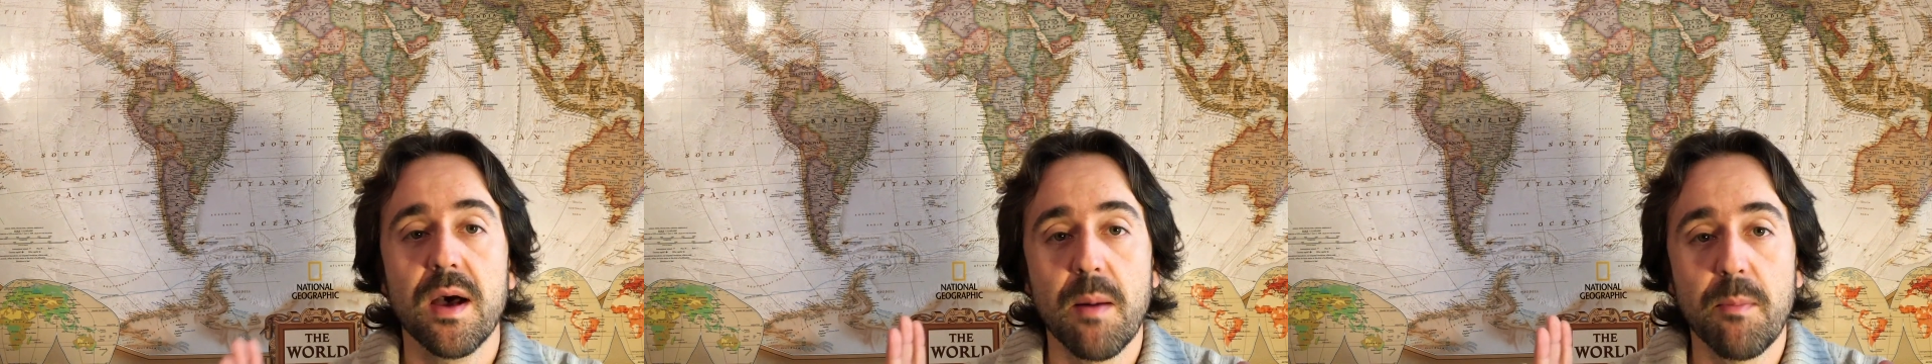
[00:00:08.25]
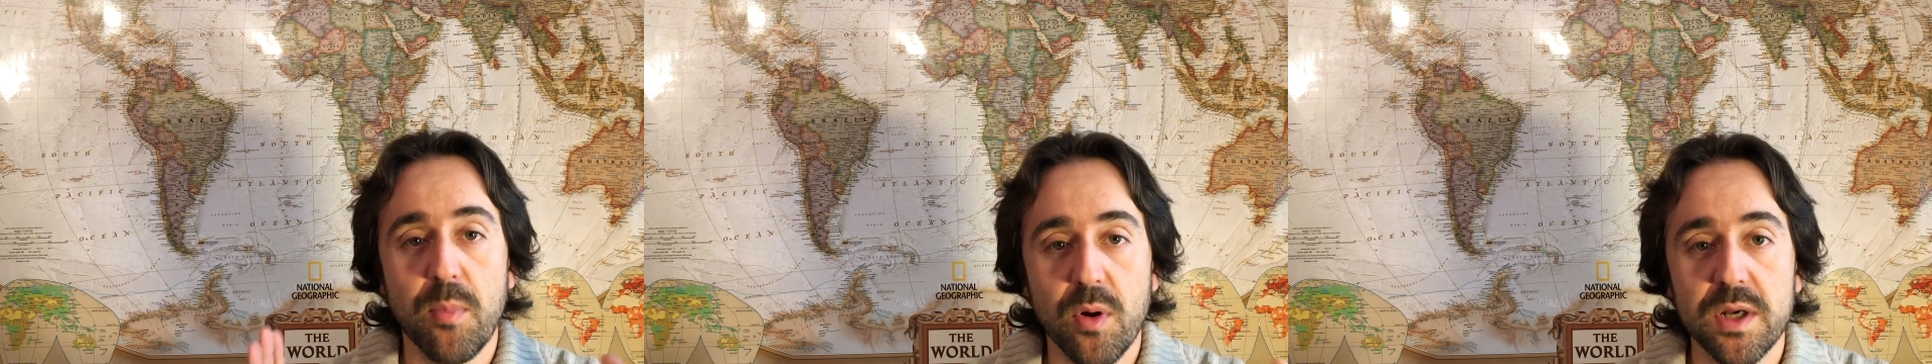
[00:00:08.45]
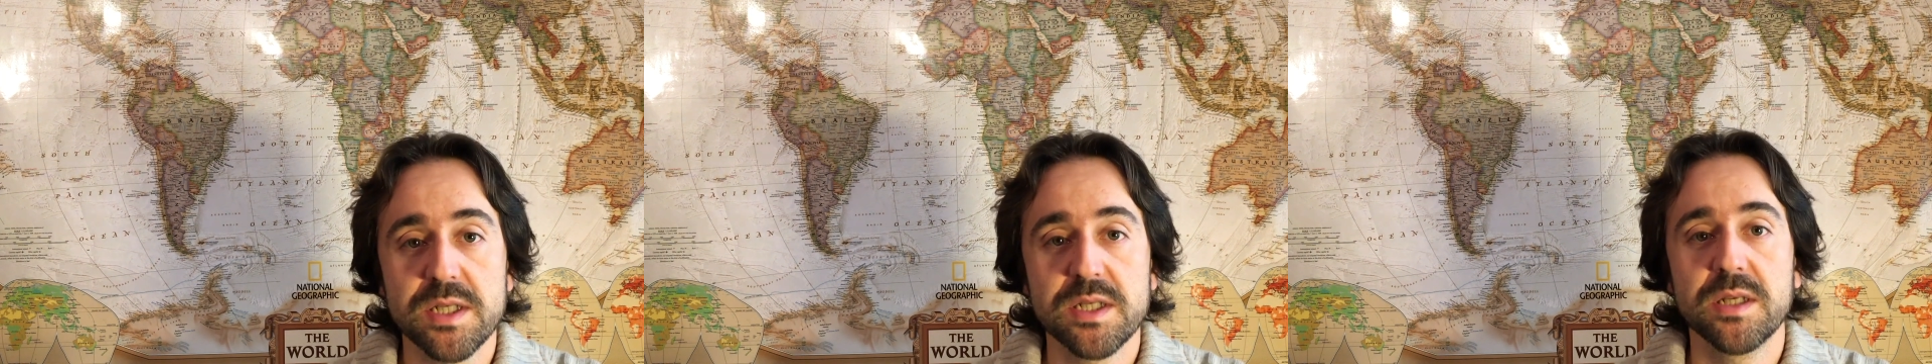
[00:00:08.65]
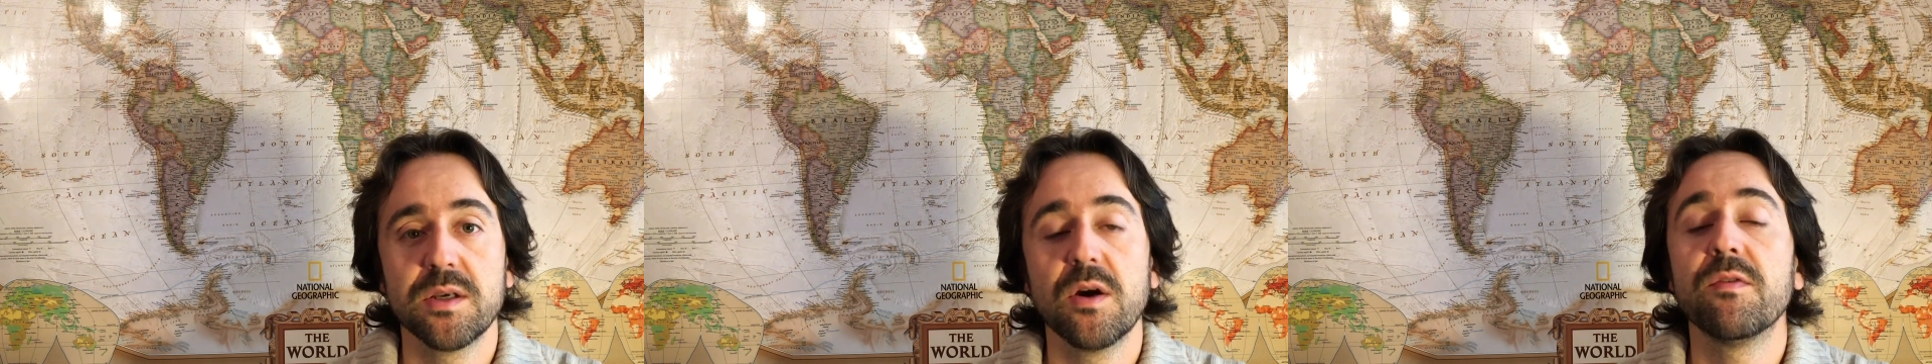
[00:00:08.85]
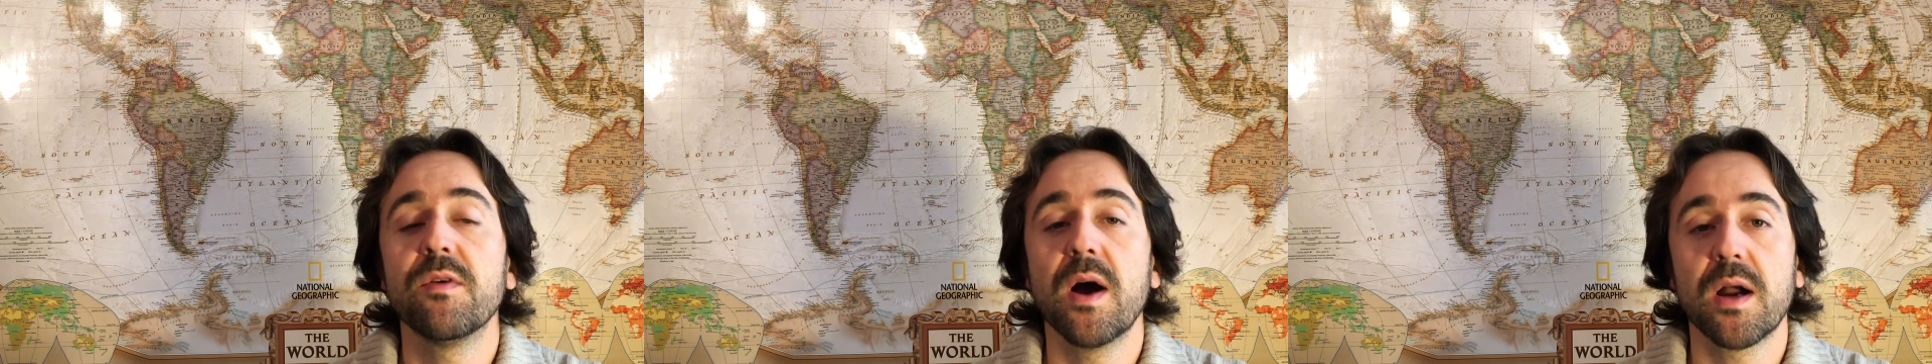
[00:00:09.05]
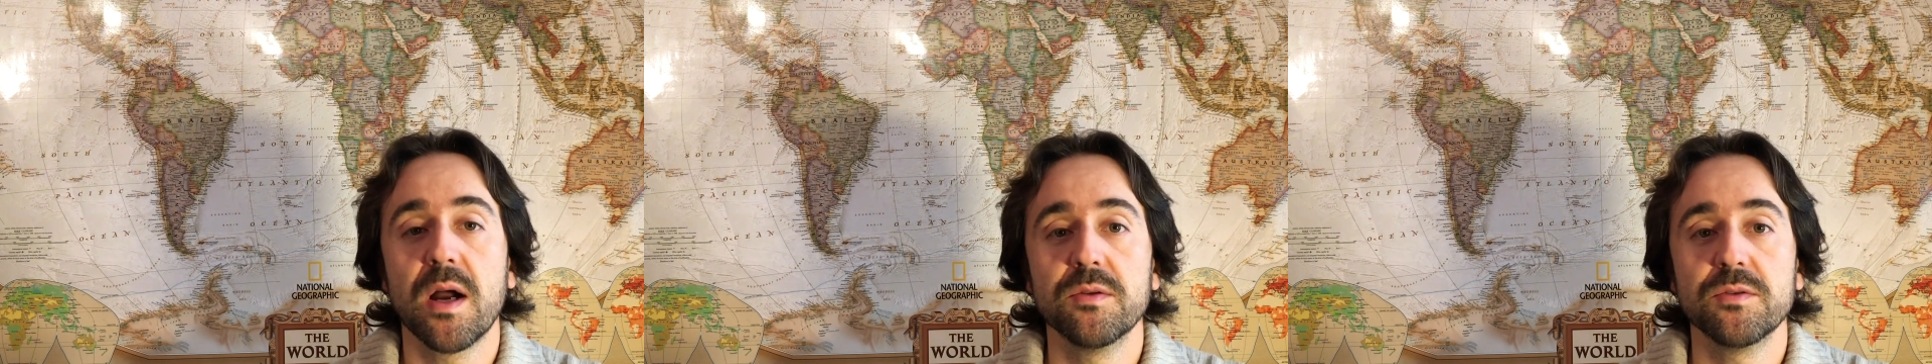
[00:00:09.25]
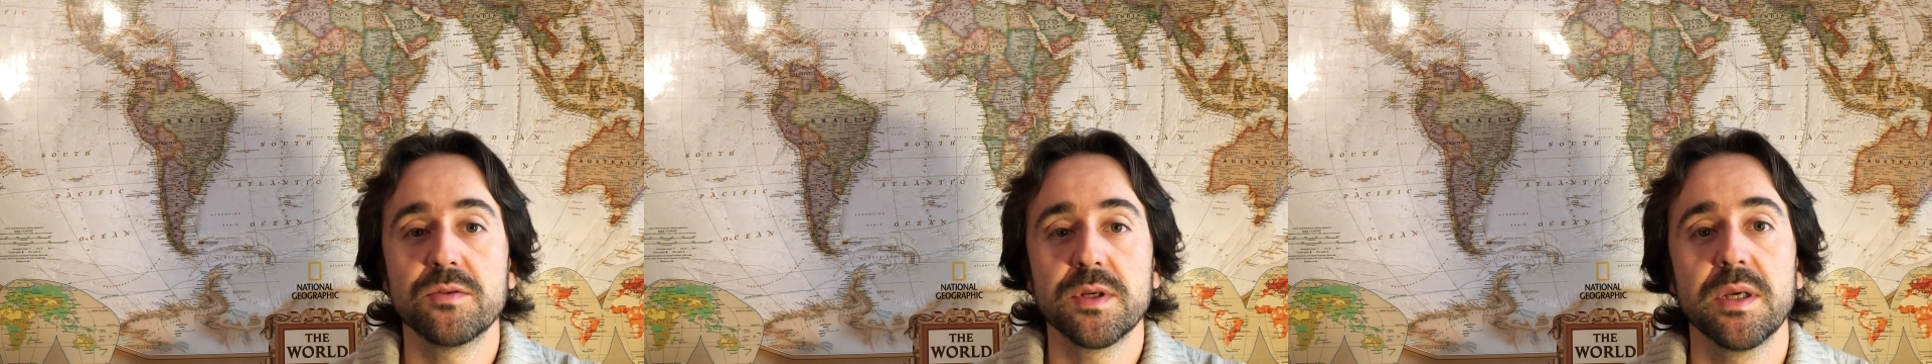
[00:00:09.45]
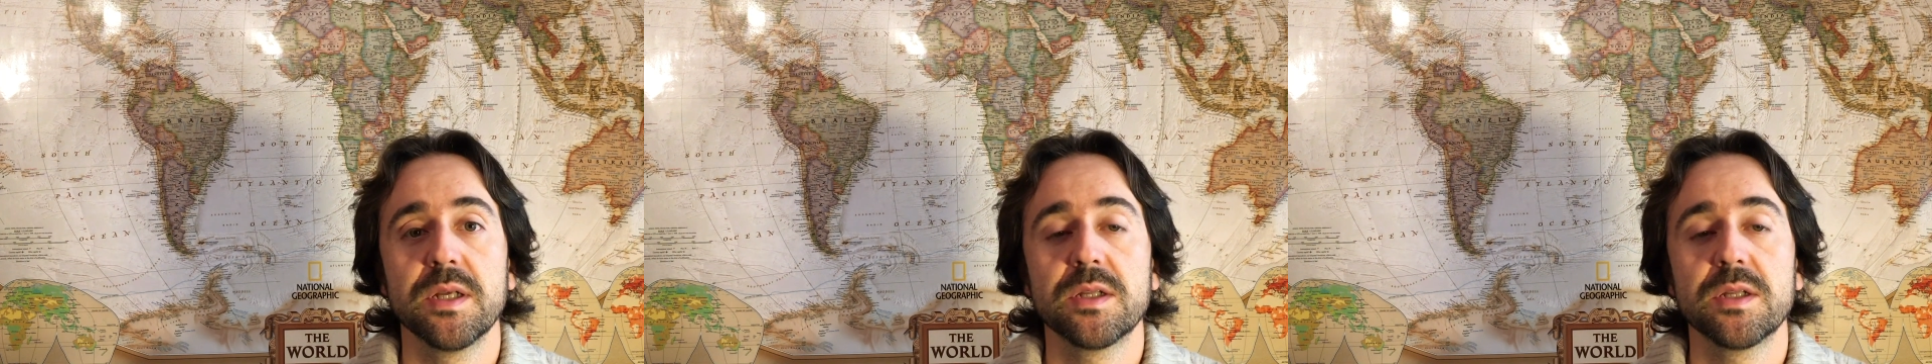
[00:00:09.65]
a policy of a country.